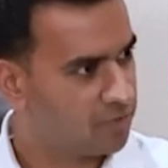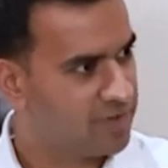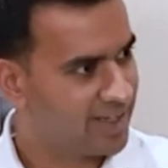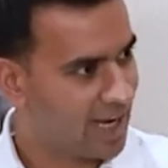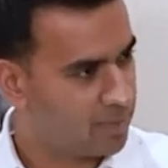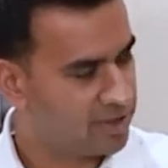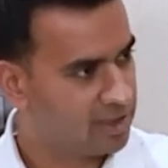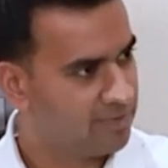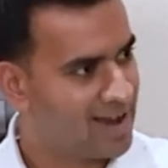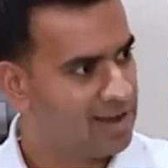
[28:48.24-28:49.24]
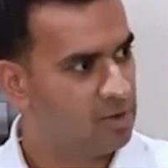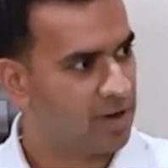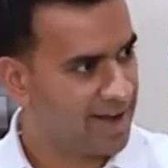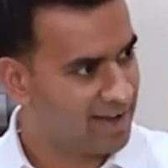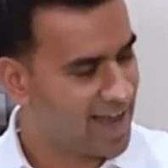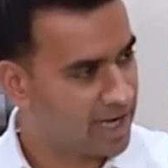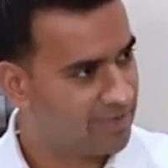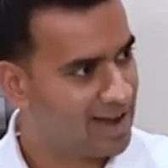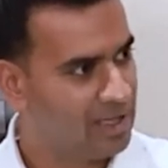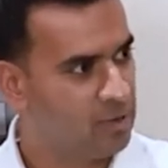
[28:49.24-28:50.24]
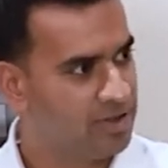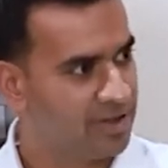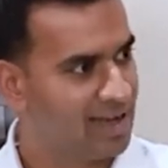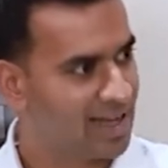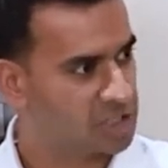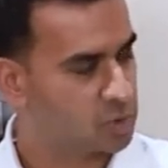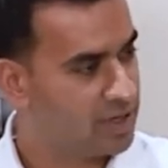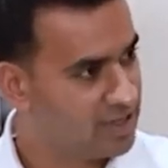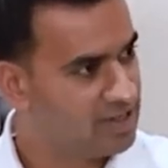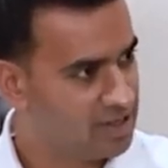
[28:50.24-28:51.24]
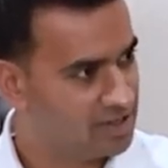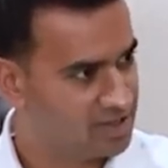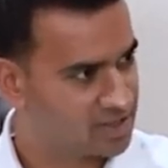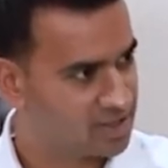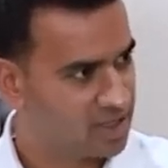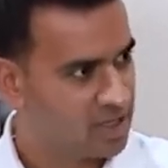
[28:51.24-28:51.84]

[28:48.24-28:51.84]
of their capital value and land value in the last 20 years.